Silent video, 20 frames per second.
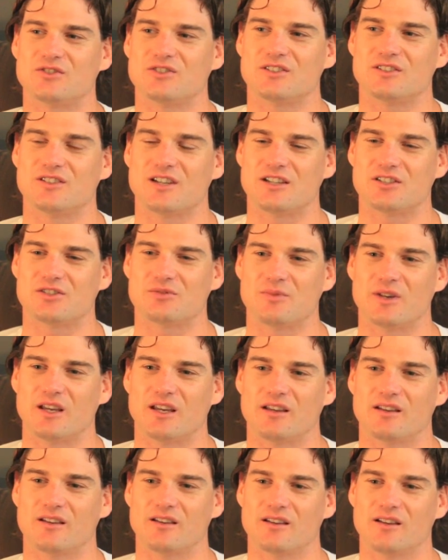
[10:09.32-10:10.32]
to teach me.
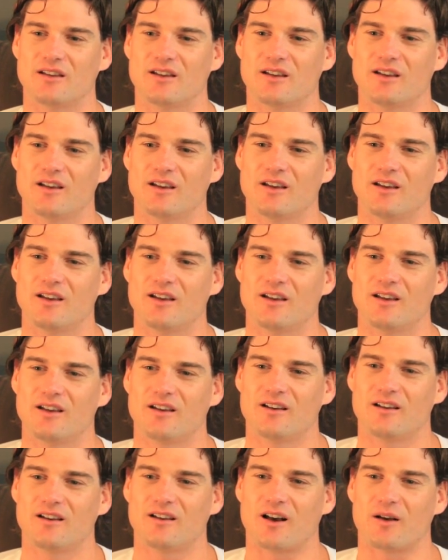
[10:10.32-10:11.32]

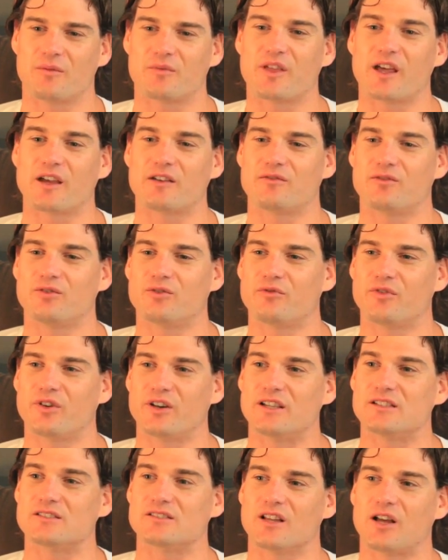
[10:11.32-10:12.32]
I'm thankful for
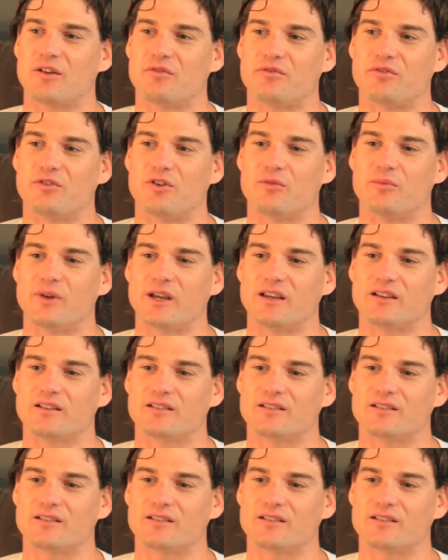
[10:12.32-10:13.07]
his love for me.